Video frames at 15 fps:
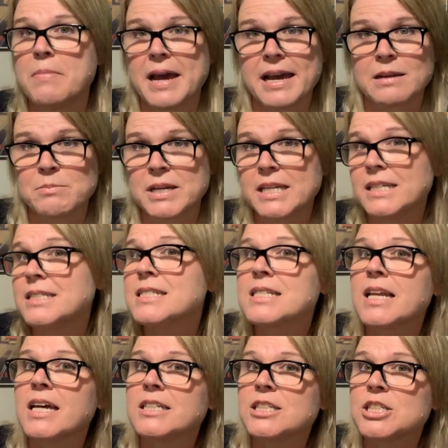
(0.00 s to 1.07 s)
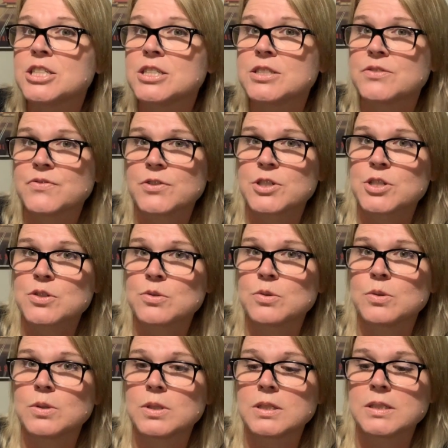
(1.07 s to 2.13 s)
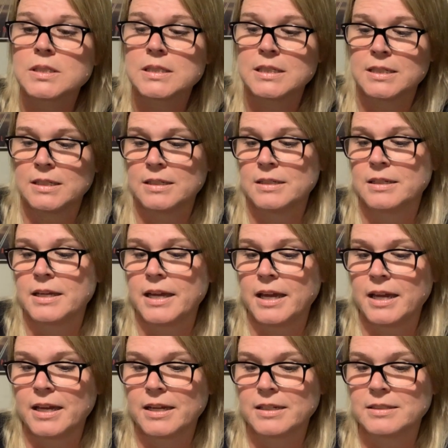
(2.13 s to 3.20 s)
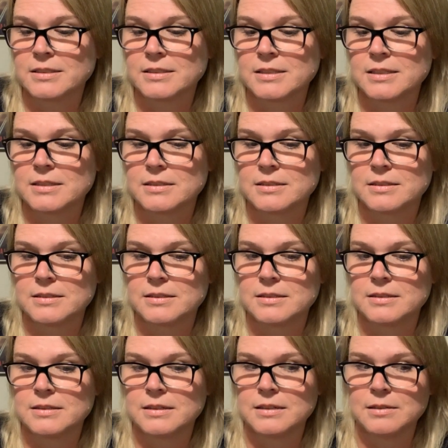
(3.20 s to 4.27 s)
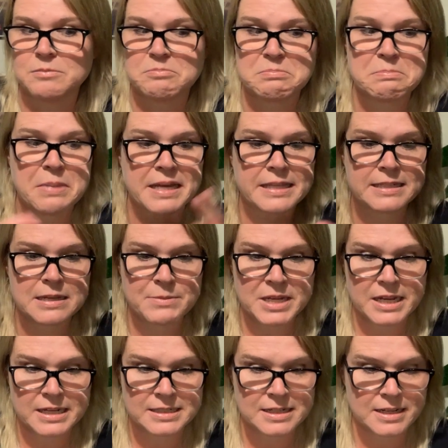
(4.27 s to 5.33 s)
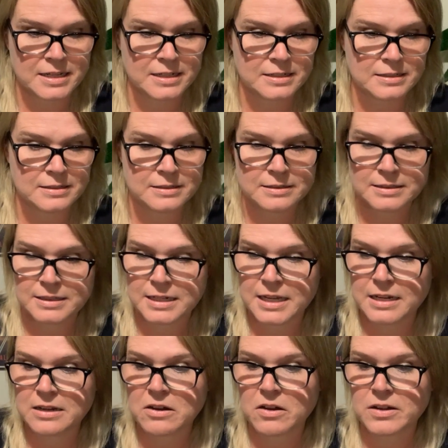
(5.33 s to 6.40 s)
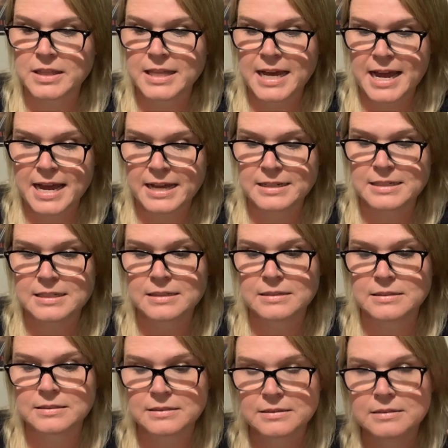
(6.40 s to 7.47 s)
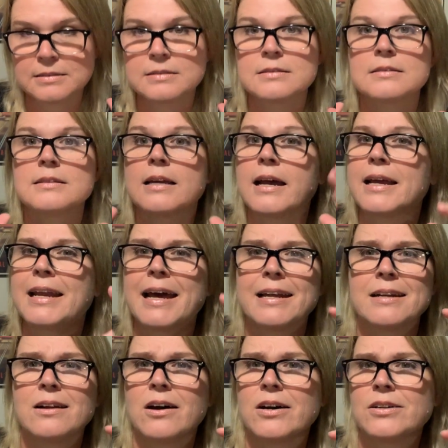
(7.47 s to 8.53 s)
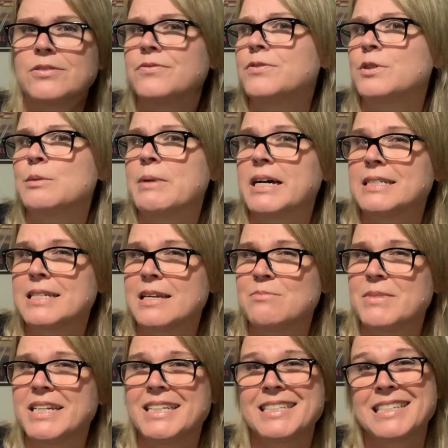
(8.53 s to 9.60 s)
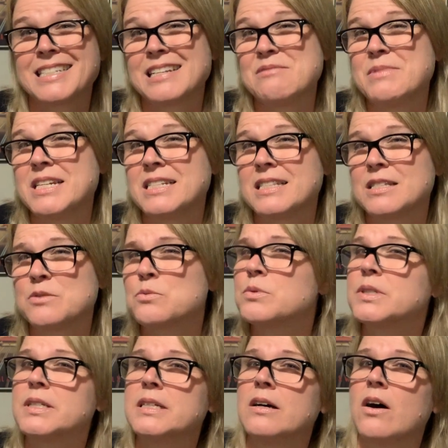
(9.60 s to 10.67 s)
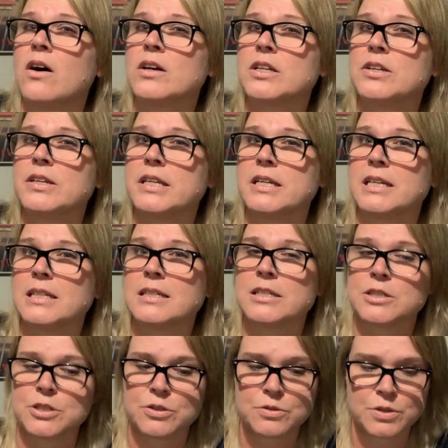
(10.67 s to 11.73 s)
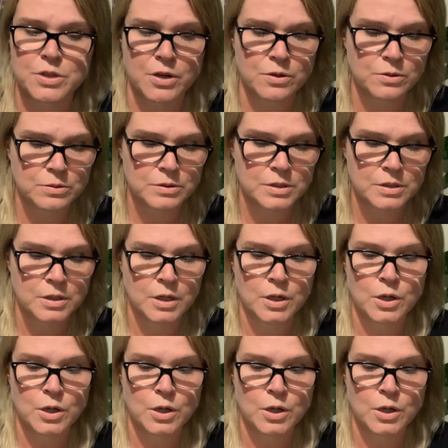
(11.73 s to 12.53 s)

pack my kids' lunch for school. And by the time I got done getting all that, I'd had it on for about 10 minutes. 10 minutes is really all you need because you don't